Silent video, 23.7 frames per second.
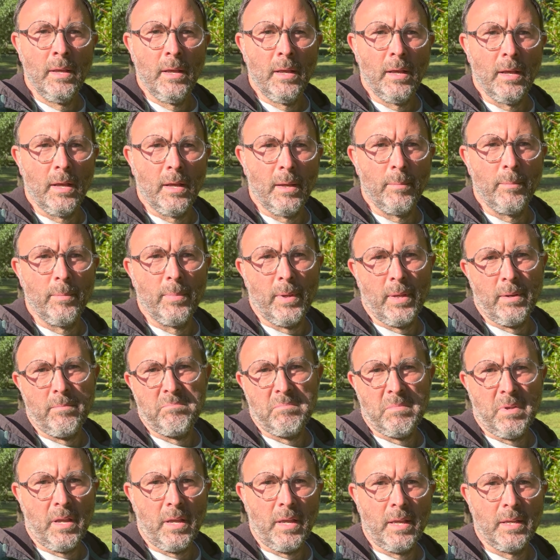But
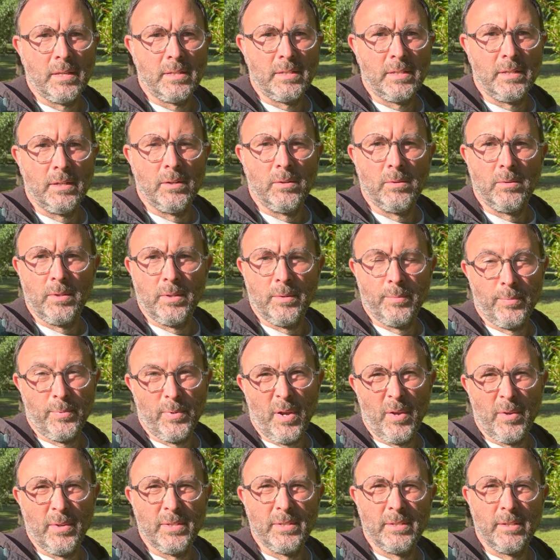I guess, you
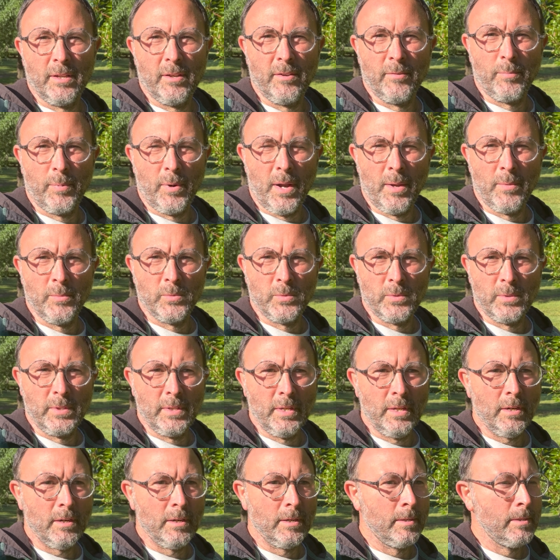probably still have problems with
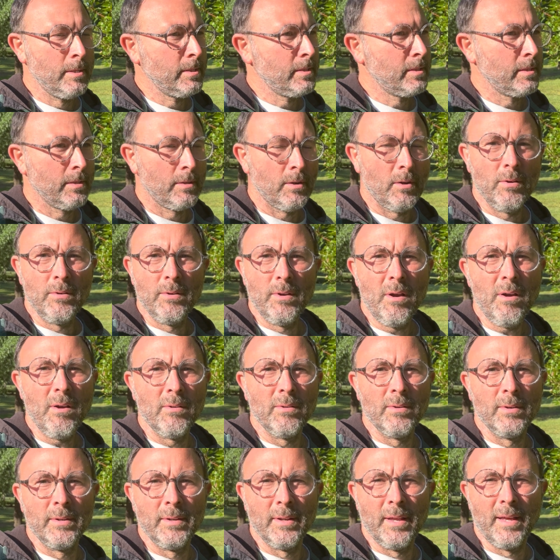deer. He said, oh
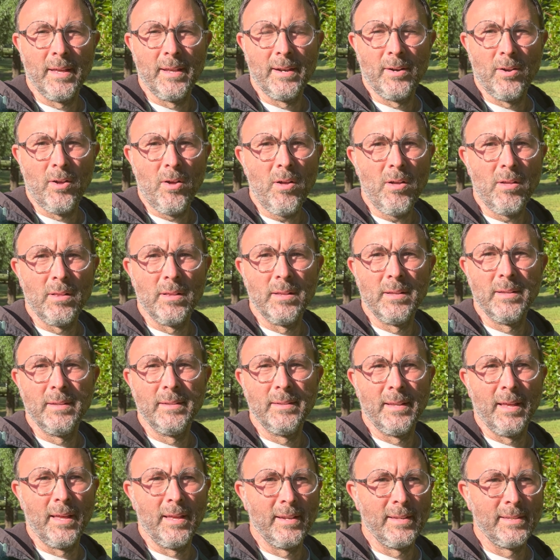no, not at all.
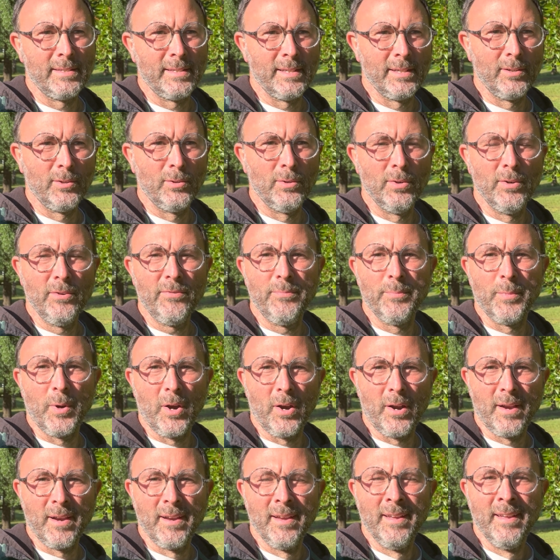Not a single hoof
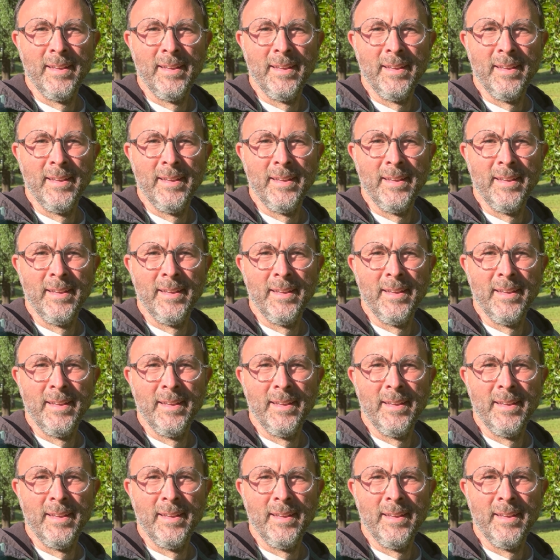mark.